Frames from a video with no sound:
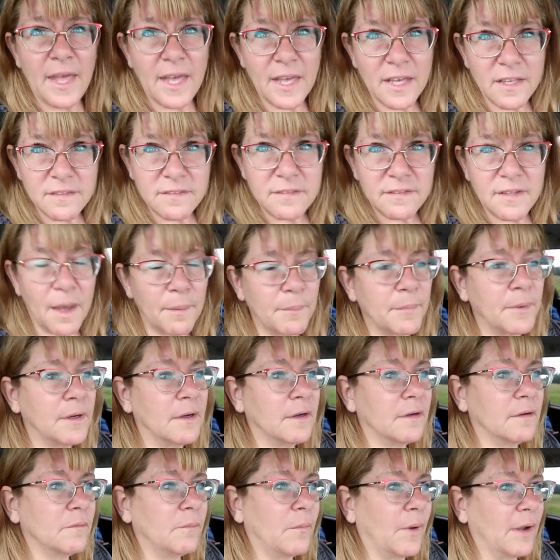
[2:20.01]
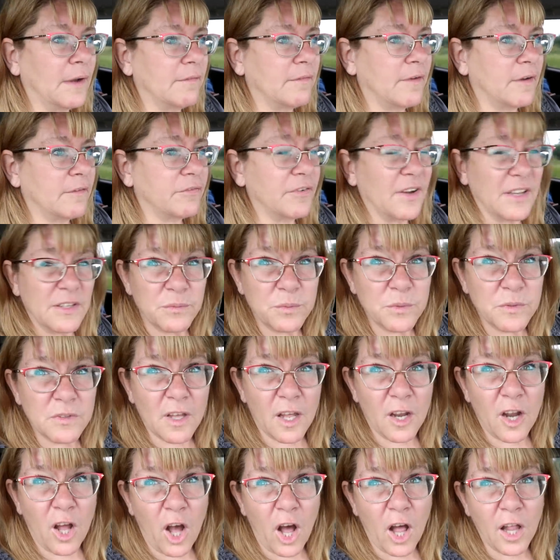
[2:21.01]
it is summer one of our friends was
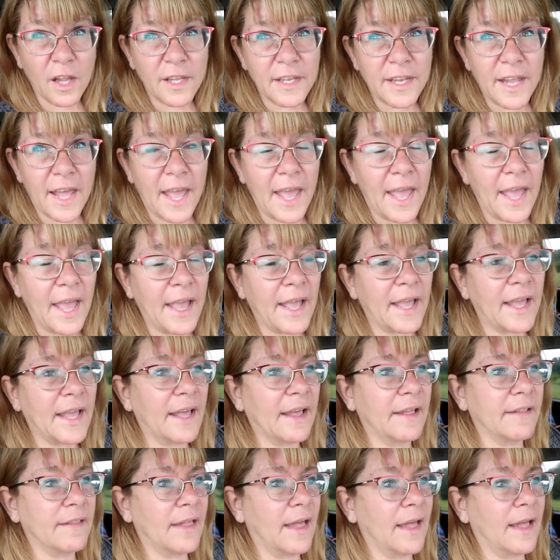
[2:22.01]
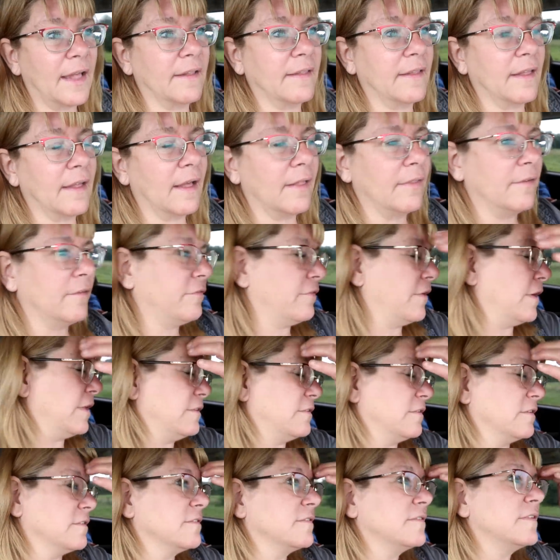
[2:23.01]
on holiday and then the other
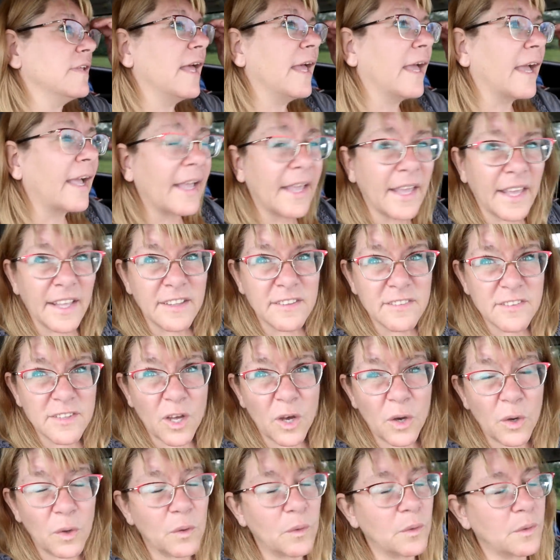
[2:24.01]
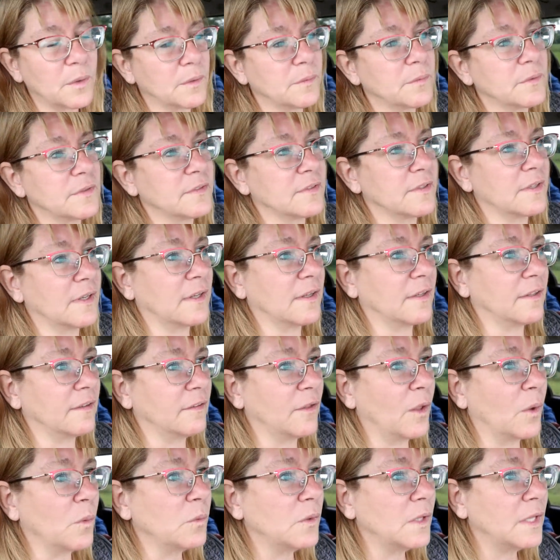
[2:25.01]
friends are sick and so it was a
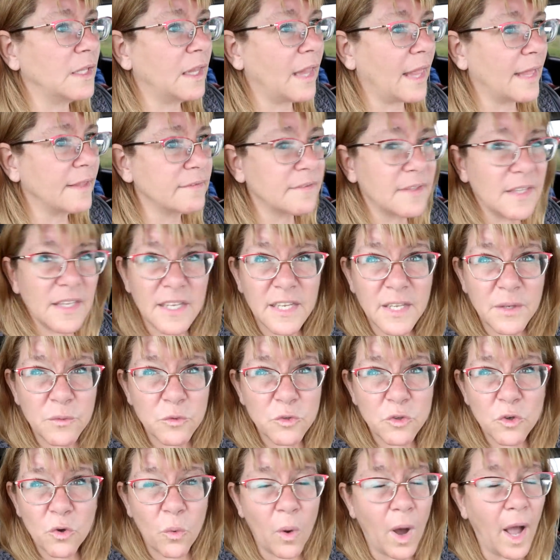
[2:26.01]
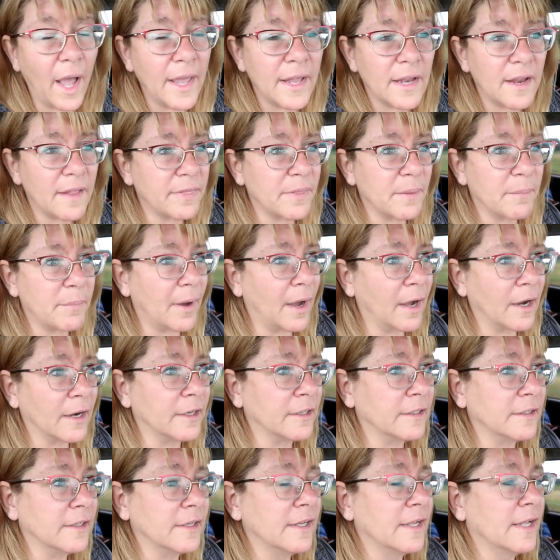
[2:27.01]
lonely lesson it was quiet at the
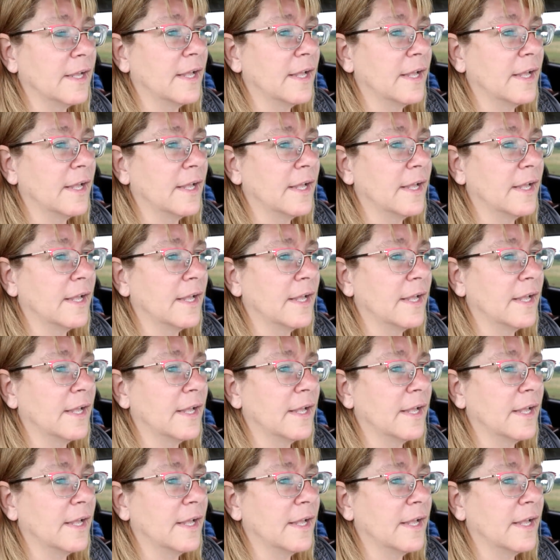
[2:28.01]
barn